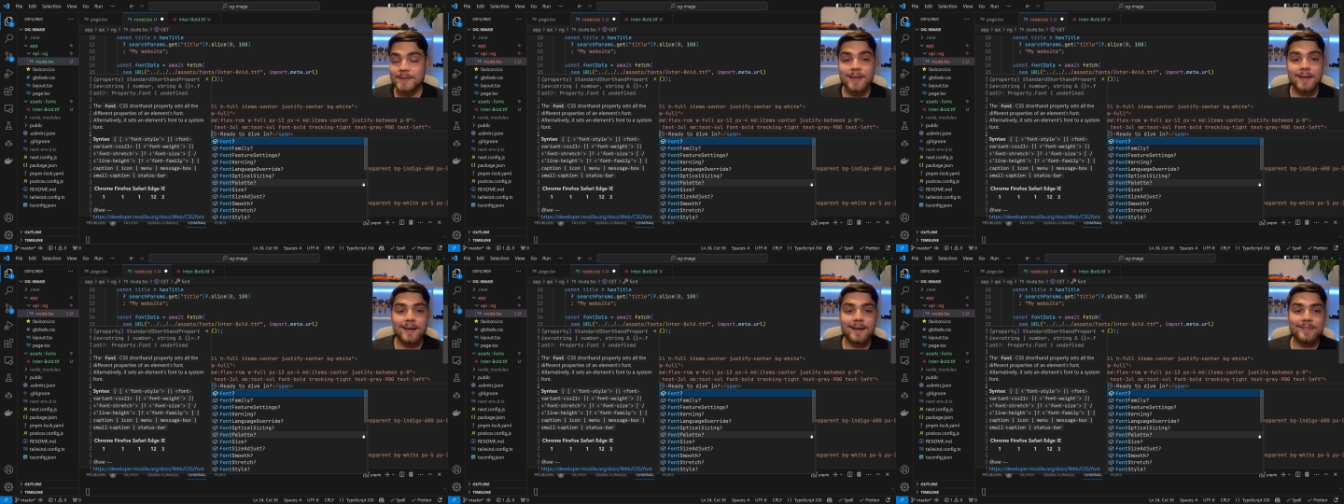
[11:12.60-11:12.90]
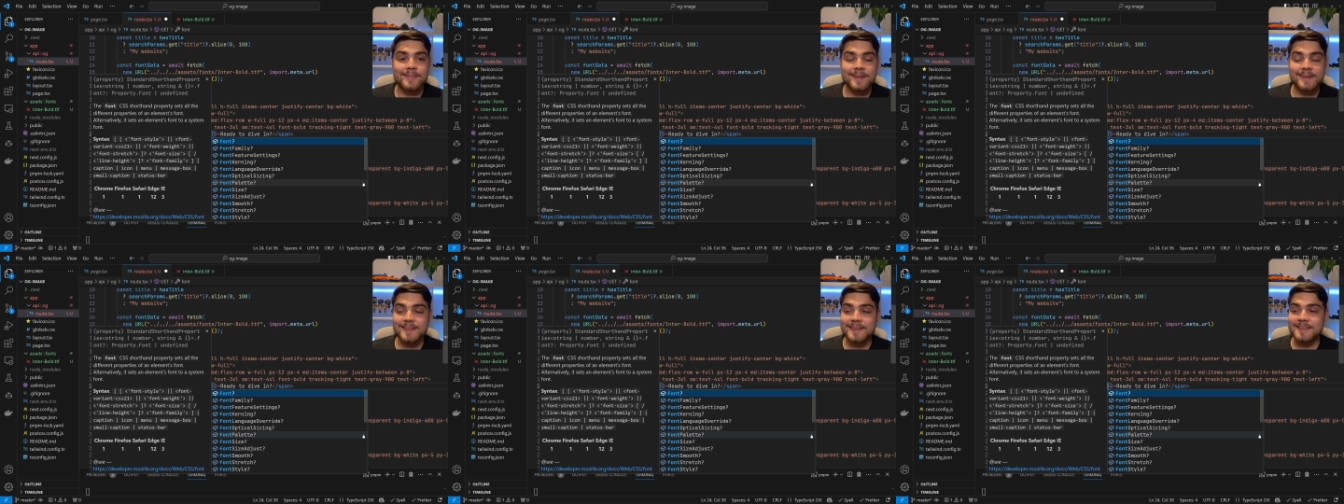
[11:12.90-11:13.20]
And
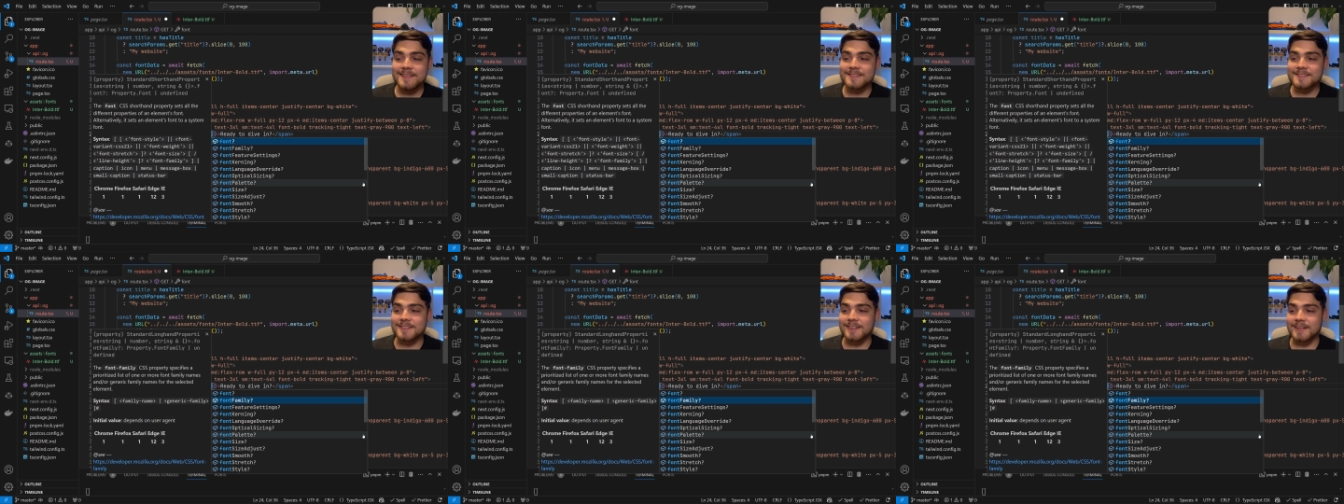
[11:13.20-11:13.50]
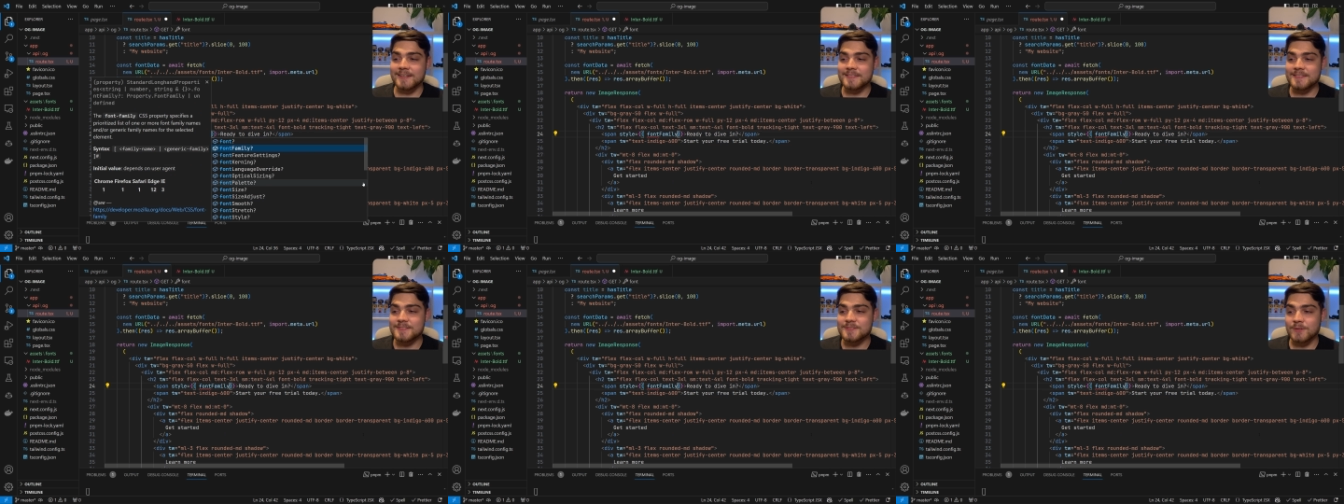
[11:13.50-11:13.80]
then
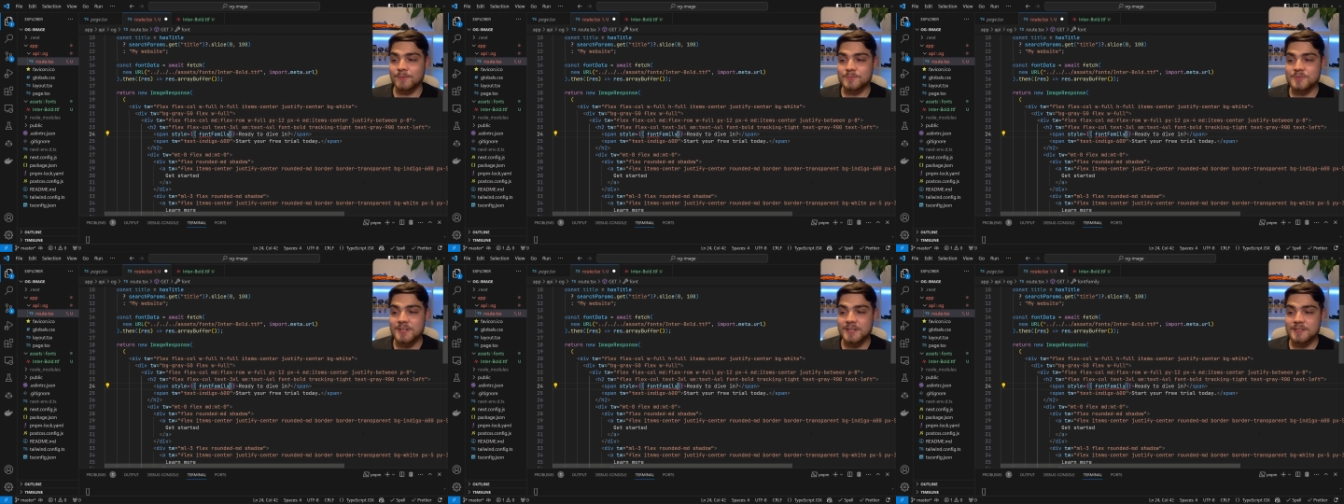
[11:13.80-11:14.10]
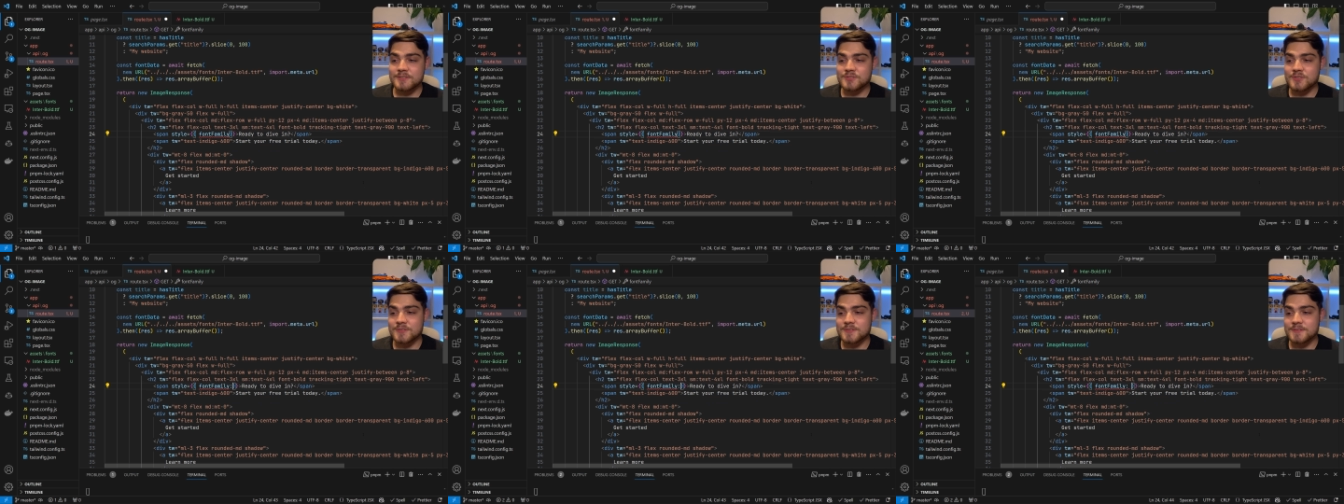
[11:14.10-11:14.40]
inside this
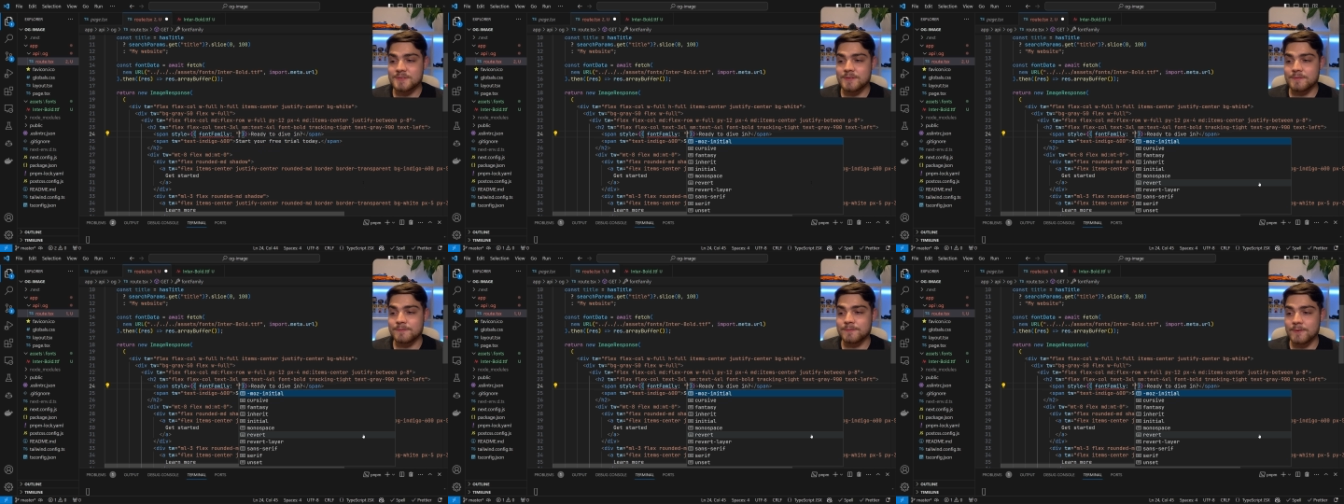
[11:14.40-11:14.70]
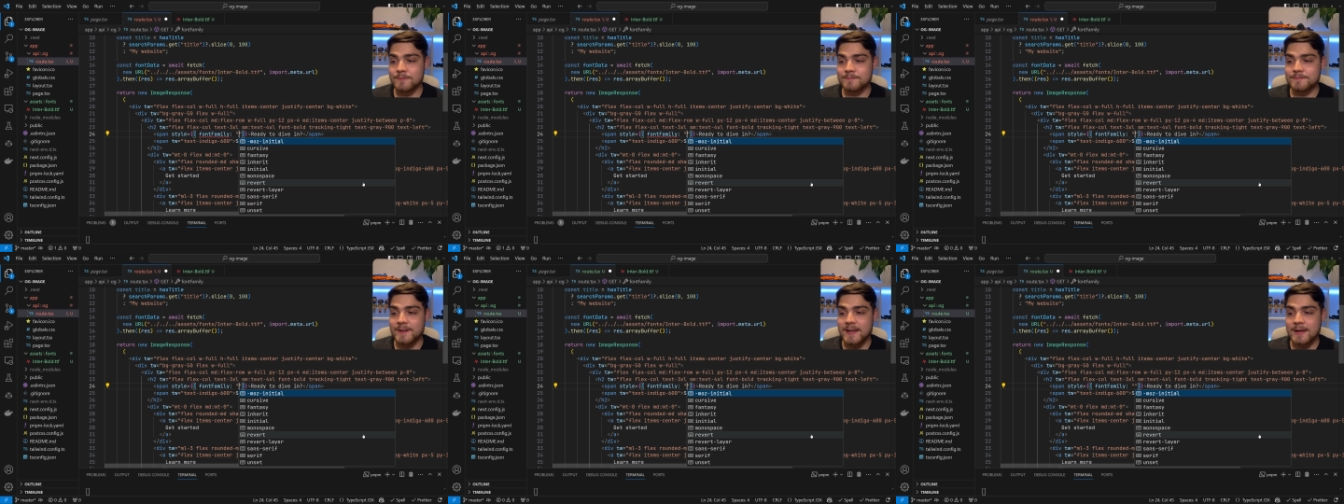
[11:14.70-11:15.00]
object, just the
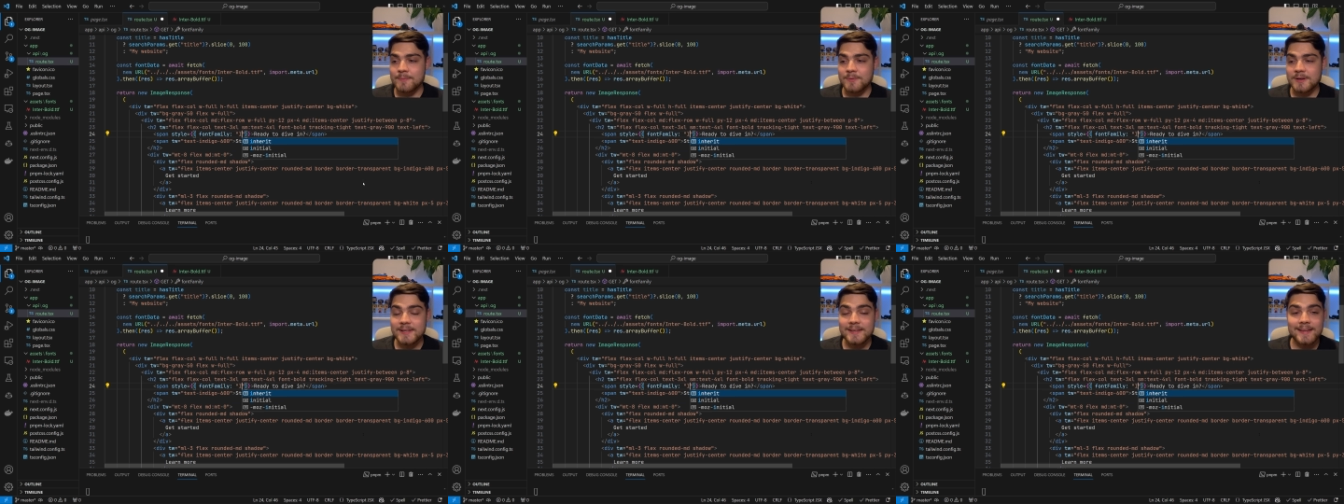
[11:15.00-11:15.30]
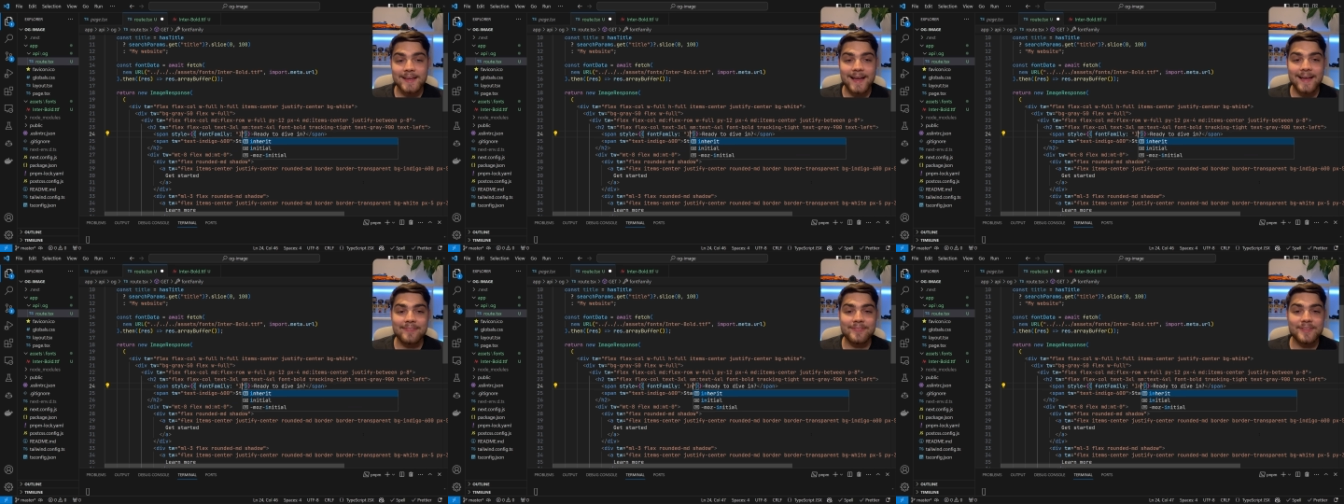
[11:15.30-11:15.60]
font family
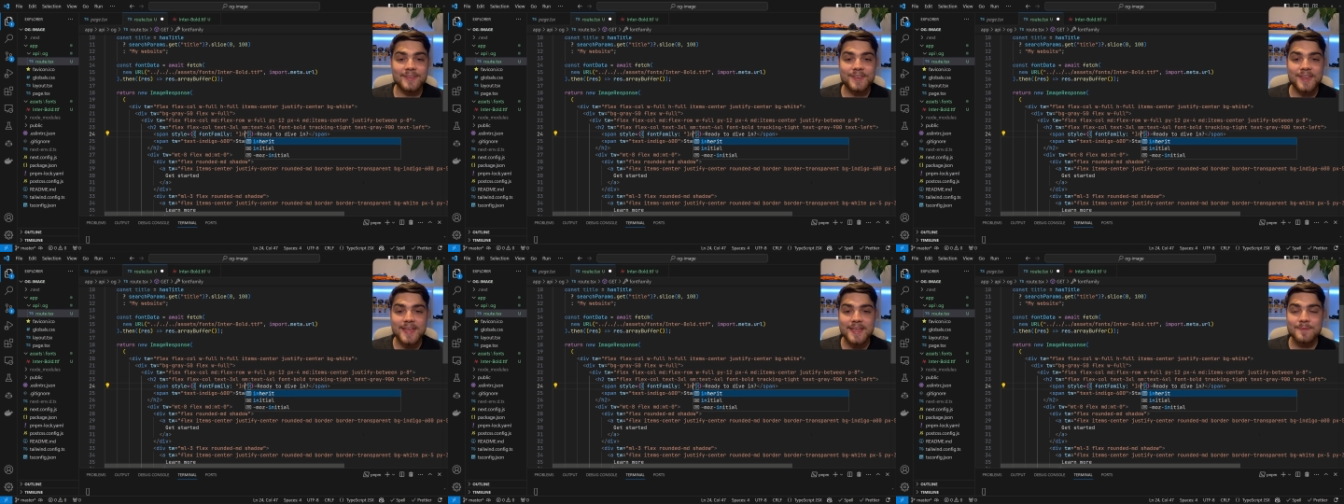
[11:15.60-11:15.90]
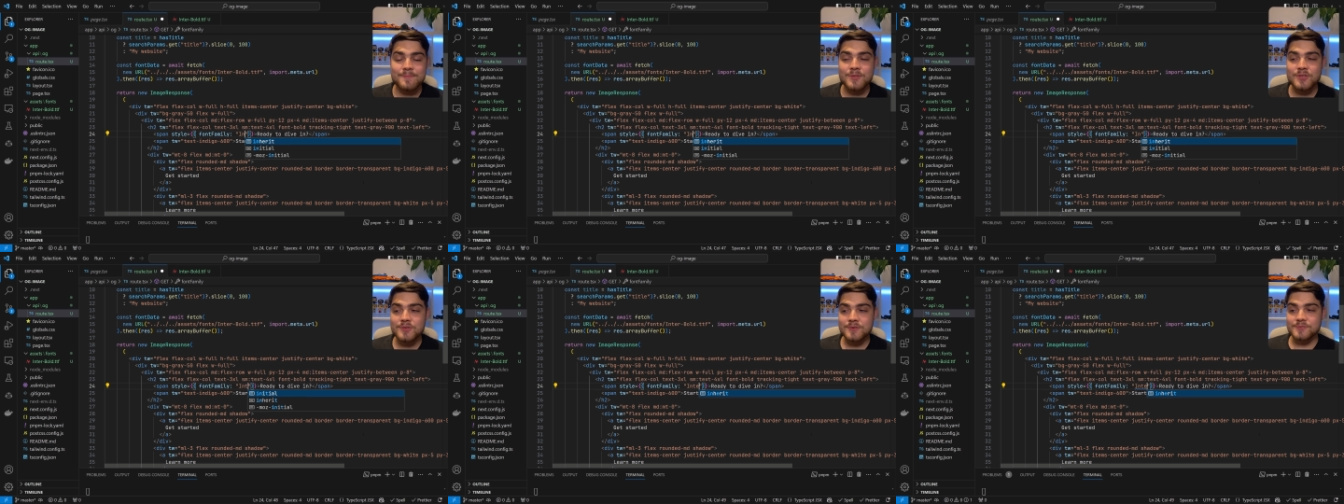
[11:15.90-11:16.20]
and the
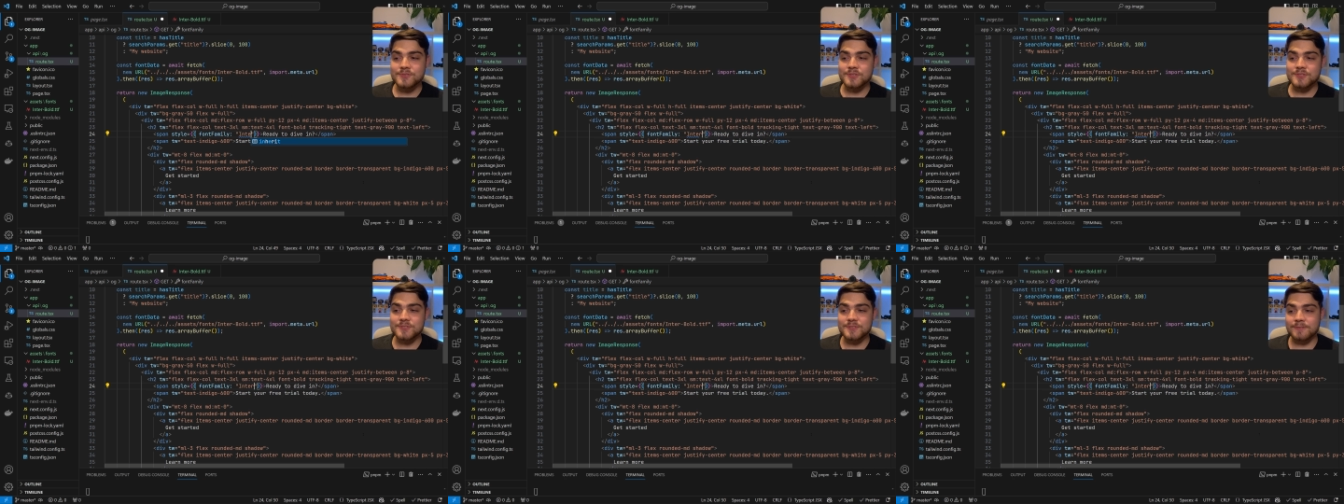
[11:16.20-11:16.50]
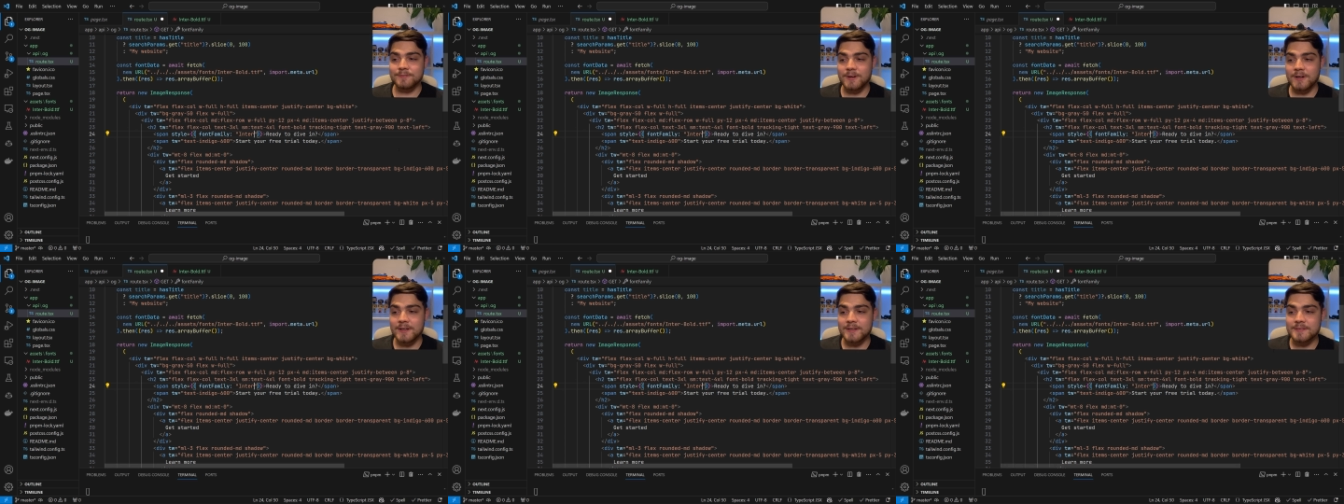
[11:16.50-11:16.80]
name that you just
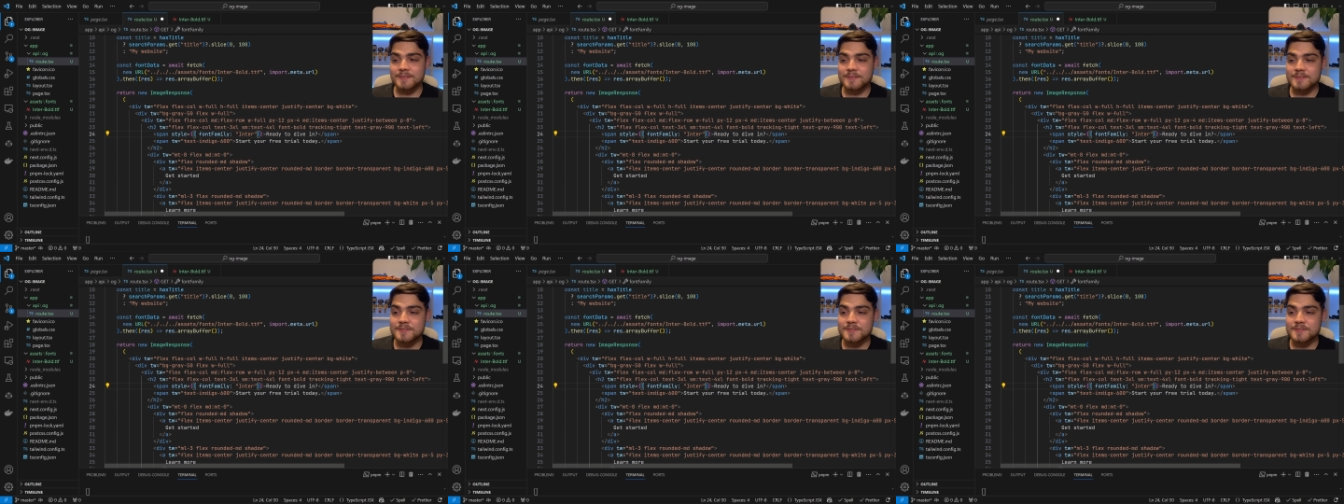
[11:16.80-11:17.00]
define.